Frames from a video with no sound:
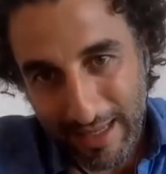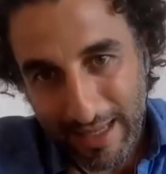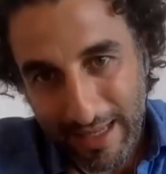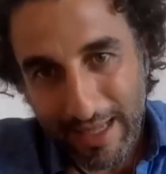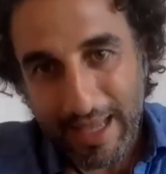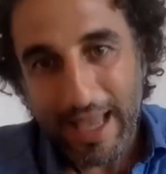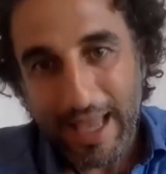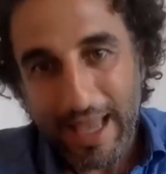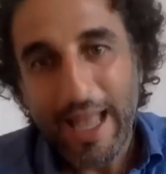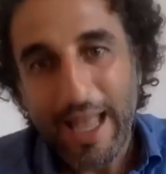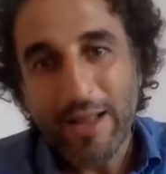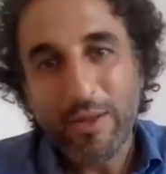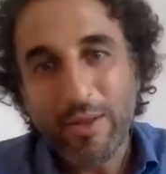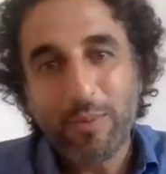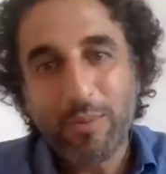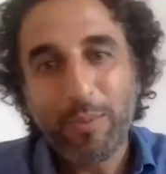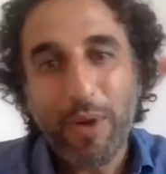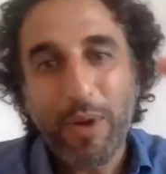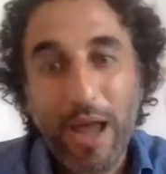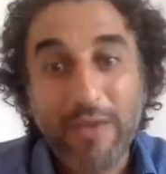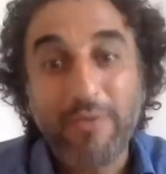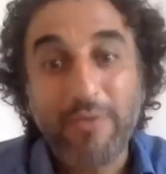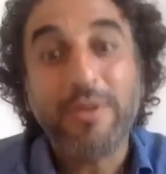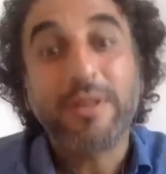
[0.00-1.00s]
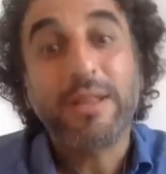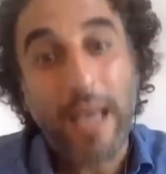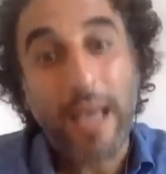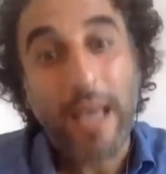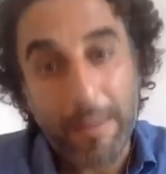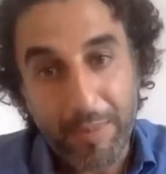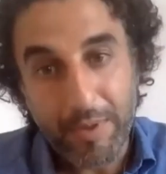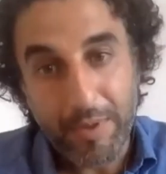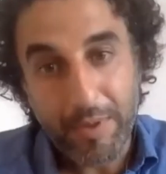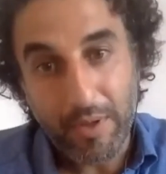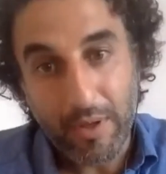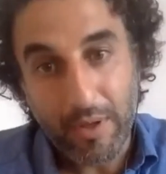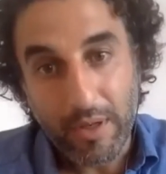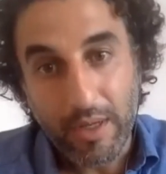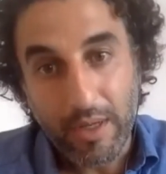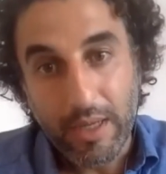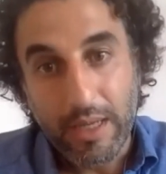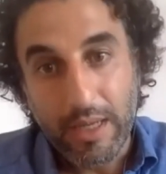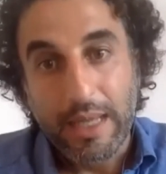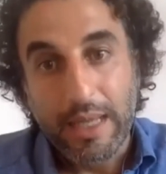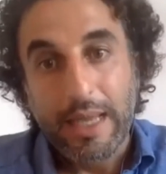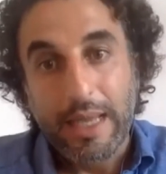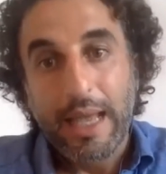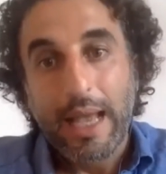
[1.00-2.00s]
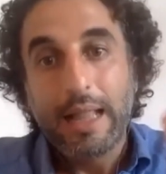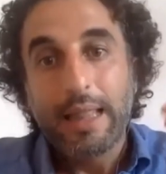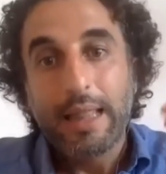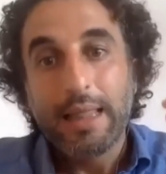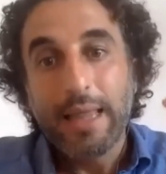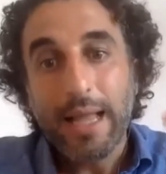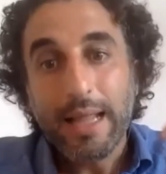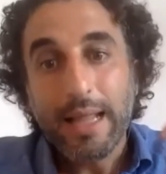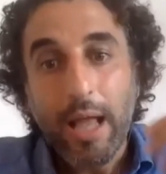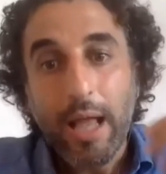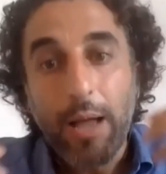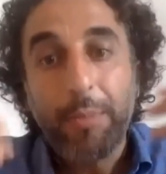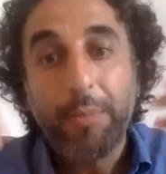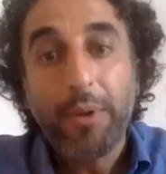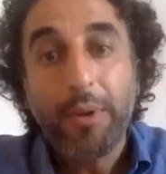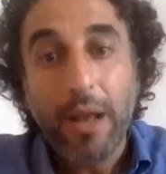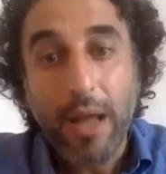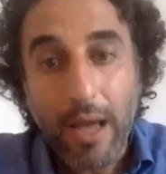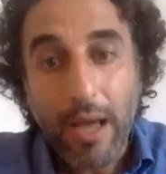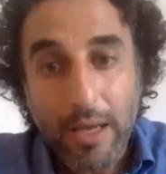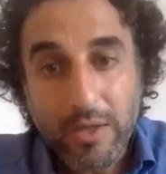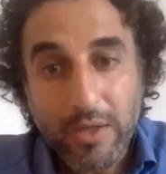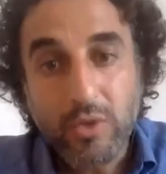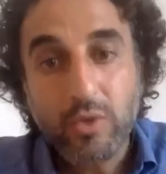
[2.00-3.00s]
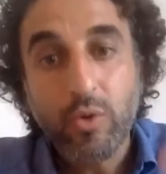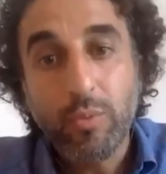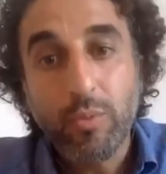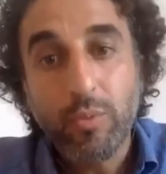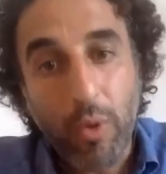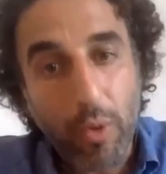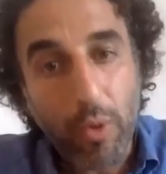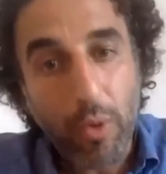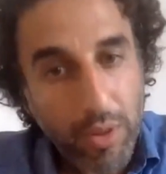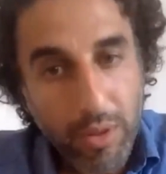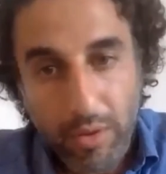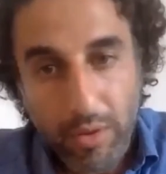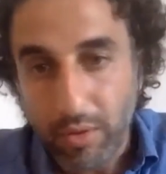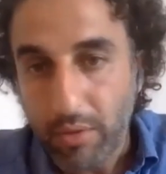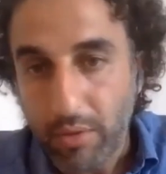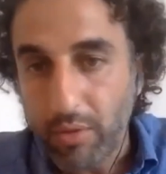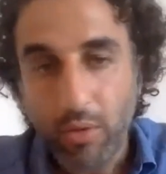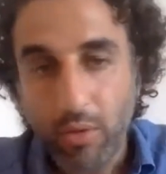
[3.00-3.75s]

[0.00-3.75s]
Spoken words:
and private capital. And that applies to both.